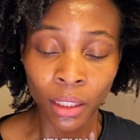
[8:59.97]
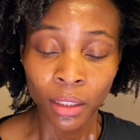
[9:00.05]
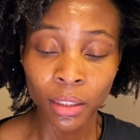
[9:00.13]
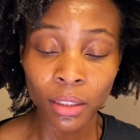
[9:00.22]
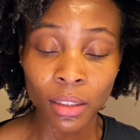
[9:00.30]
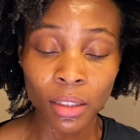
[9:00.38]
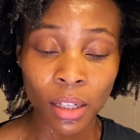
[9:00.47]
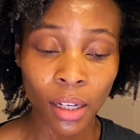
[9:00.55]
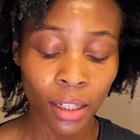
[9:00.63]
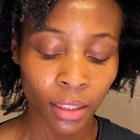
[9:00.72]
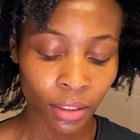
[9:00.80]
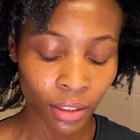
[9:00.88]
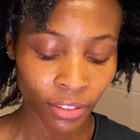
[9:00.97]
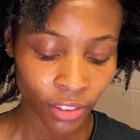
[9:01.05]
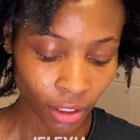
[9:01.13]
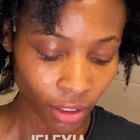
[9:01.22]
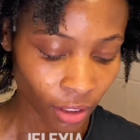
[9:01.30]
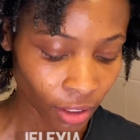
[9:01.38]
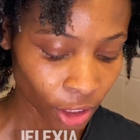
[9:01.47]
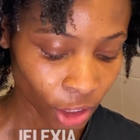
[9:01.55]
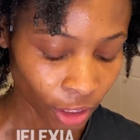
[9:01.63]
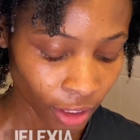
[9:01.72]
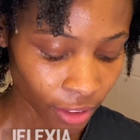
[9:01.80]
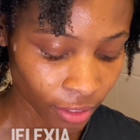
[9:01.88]
the scent of this
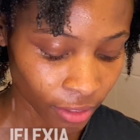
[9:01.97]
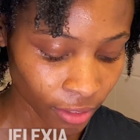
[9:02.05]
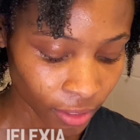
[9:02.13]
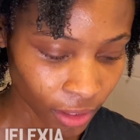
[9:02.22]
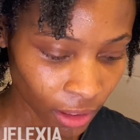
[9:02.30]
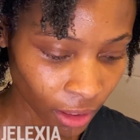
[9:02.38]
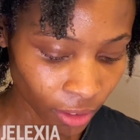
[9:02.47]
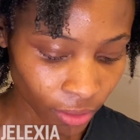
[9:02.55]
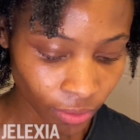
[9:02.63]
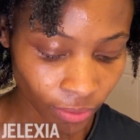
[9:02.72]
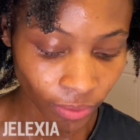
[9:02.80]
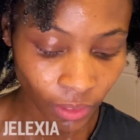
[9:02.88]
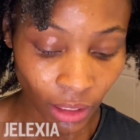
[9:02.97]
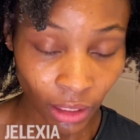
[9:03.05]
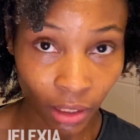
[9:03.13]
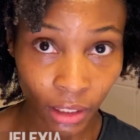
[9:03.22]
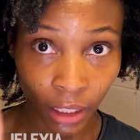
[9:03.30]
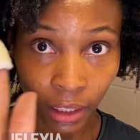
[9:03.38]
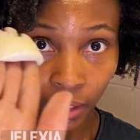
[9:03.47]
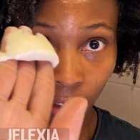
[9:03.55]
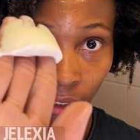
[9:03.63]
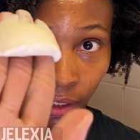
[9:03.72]
conditioner. So this is how it looks